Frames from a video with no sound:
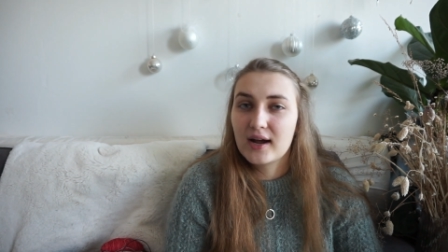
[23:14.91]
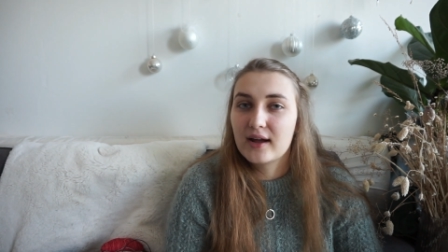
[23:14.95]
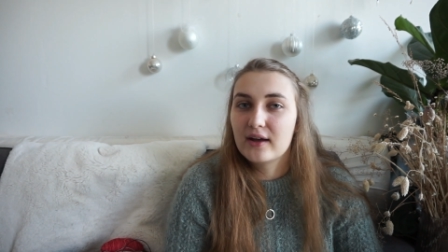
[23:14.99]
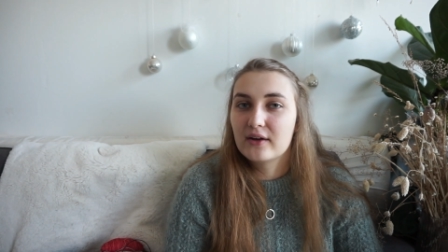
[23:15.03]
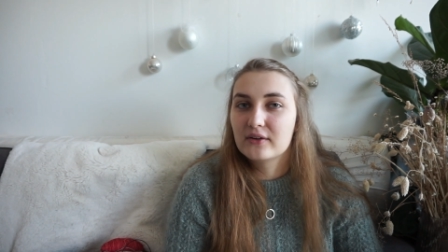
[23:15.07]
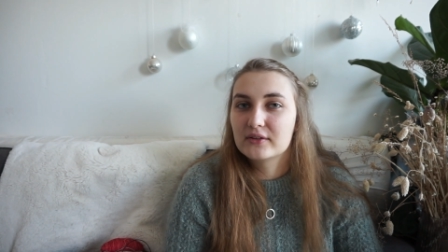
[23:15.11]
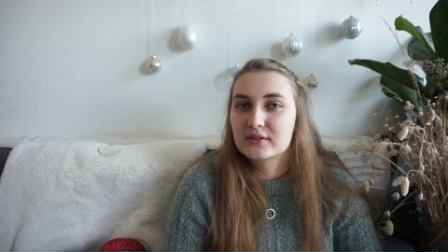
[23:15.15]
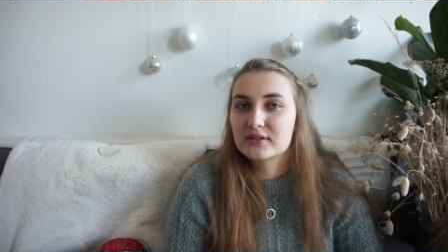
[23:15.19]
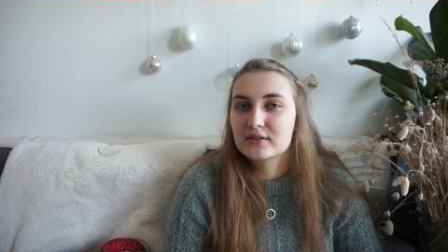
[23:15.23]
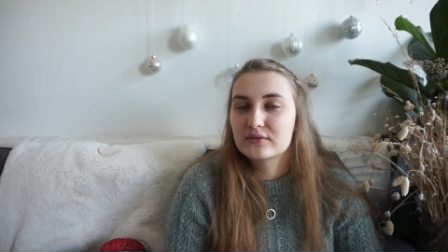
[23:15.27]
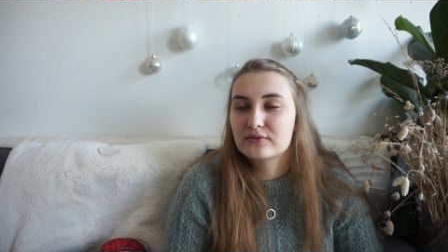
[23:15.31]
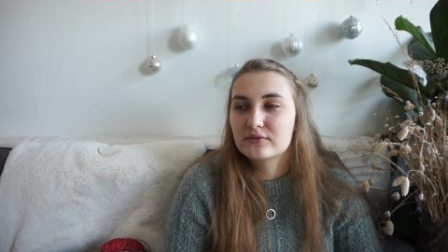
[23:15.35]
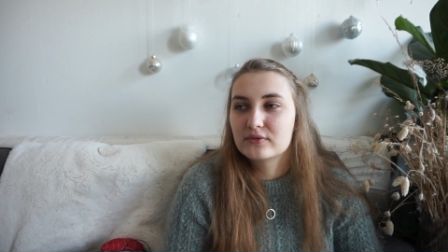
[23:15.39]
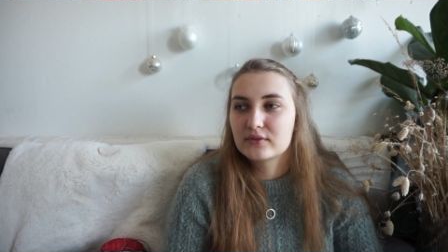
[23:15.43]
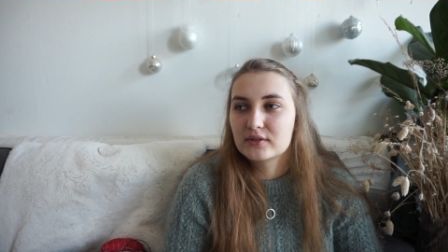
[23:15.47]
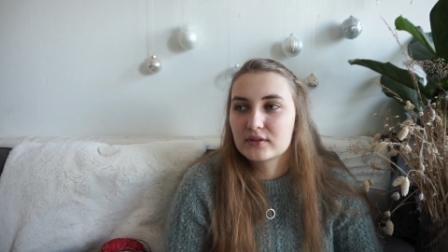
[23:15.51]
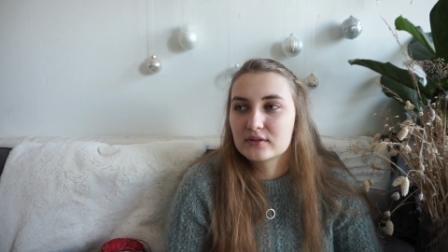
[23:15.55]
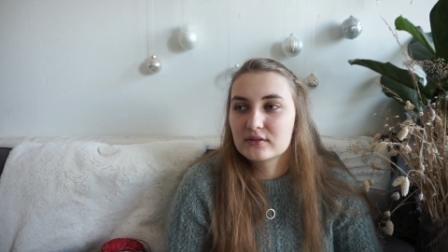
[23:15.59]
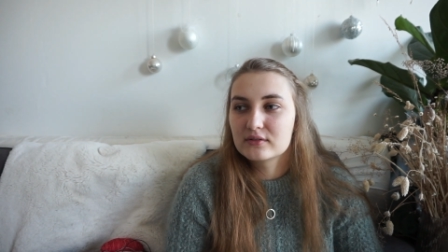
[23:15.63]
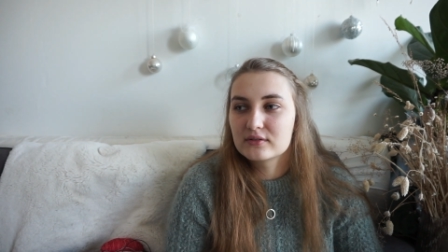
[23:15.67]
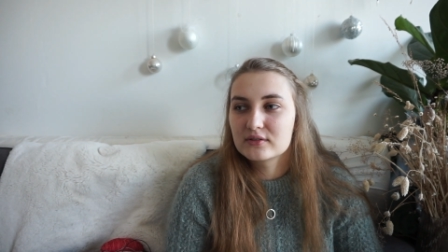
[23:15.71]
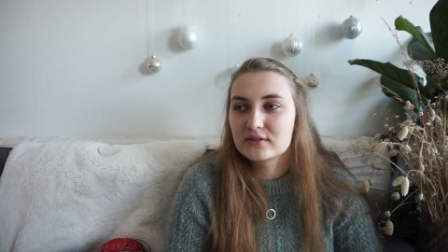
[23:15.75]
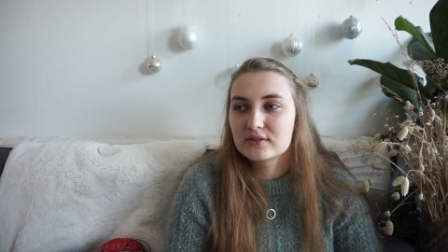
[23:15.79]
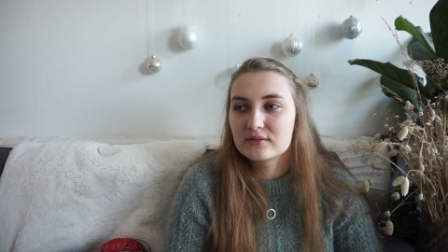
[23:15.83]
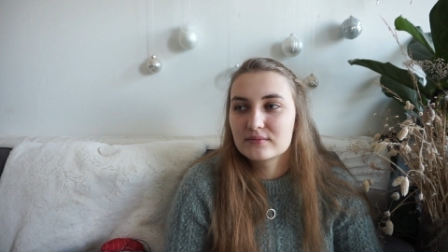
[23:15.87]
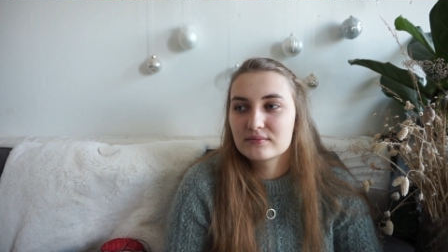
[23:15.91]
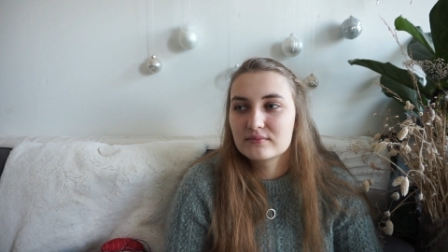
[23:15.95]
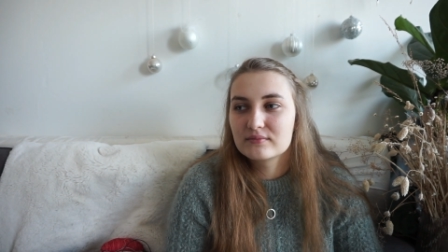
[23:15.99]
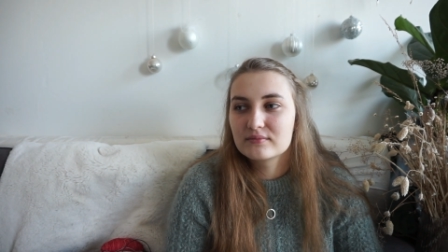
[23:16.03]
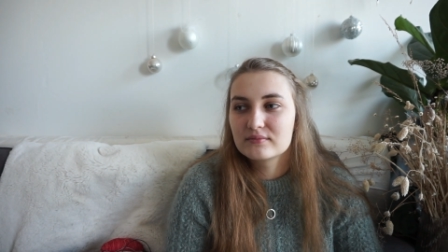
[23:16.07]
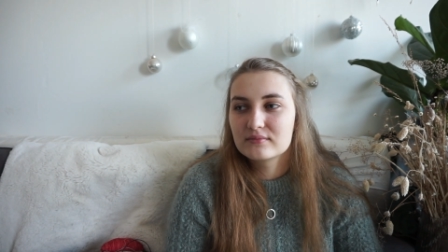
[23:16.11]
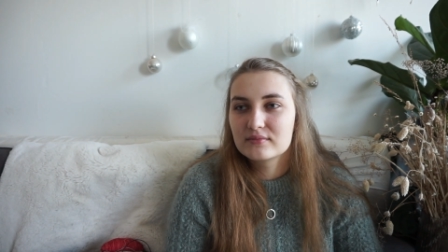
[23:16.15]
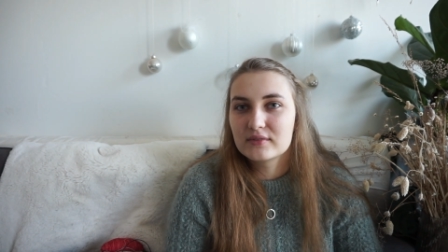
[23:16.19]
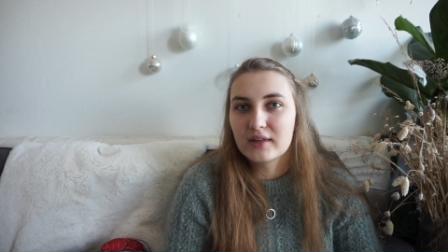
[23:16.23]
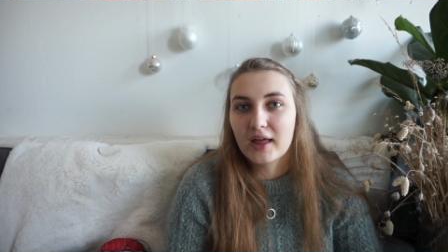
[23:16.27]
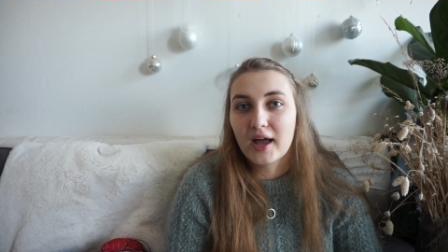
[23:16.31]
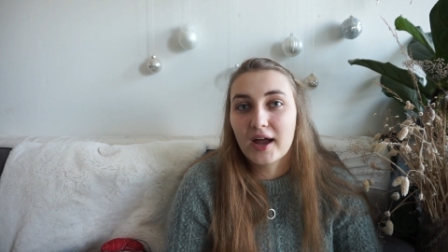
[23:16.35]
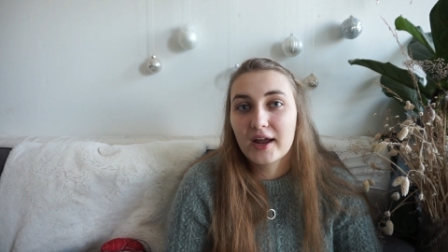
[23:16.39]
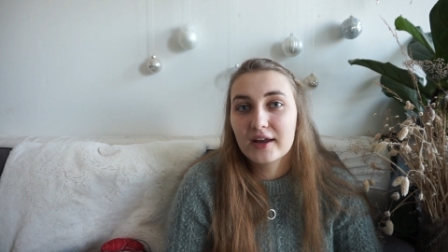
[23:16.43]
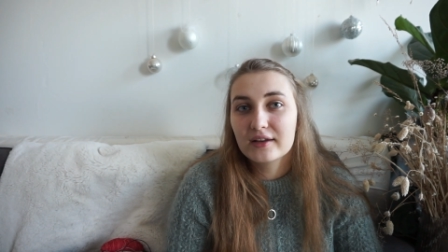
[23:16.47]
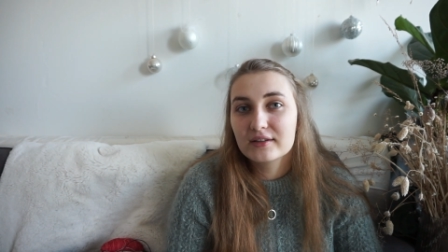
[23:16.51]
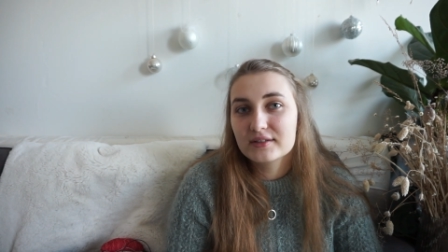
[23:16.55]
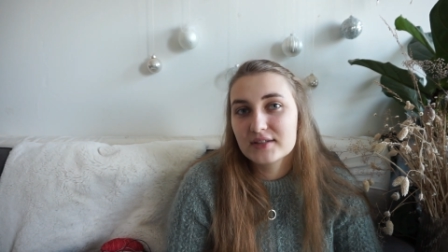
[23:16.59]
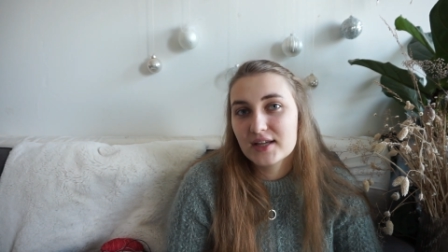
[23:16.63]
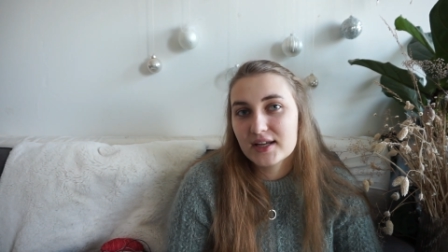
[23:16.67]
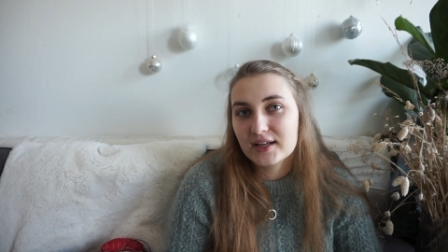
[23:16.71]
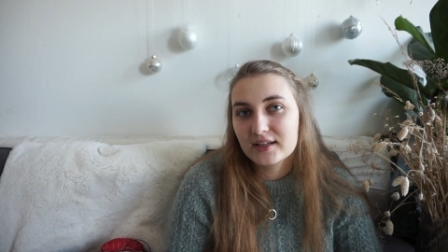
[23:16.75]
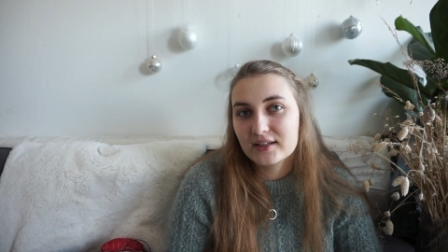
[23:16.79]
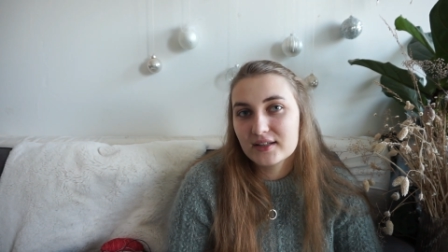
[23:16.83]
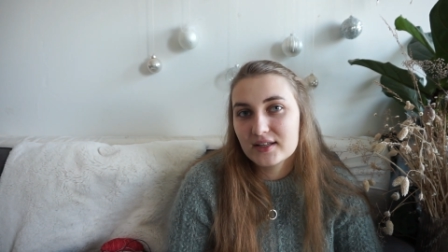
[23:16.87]
out different dye
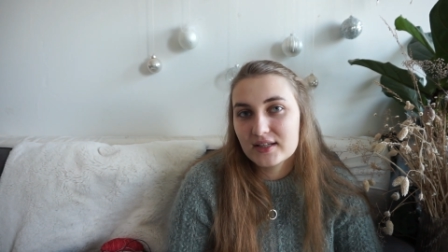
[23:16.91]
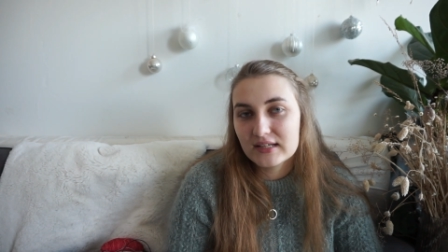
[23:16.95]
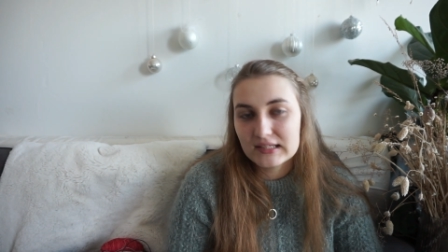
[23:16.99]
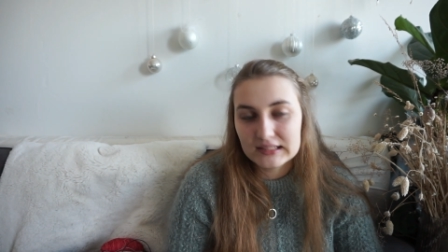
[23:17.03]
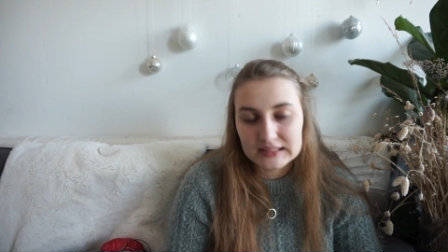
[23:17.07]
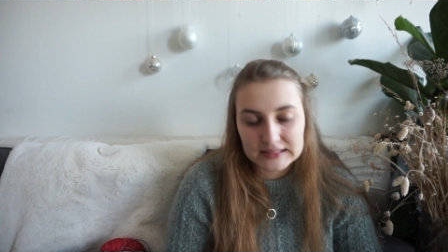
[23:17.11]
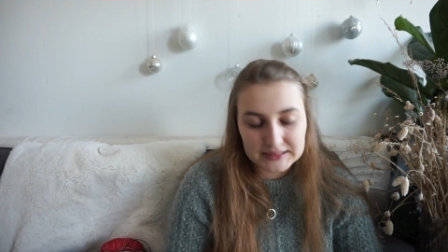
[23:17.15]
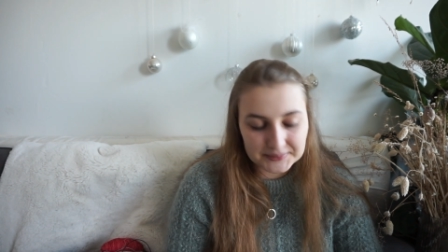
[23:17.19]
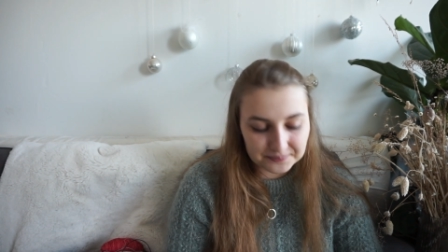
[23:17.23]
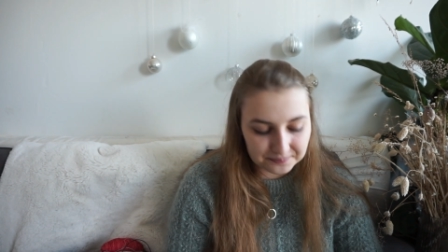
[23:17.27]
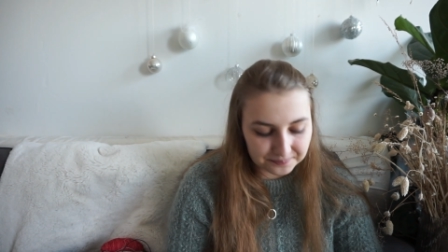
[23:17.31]
techniques.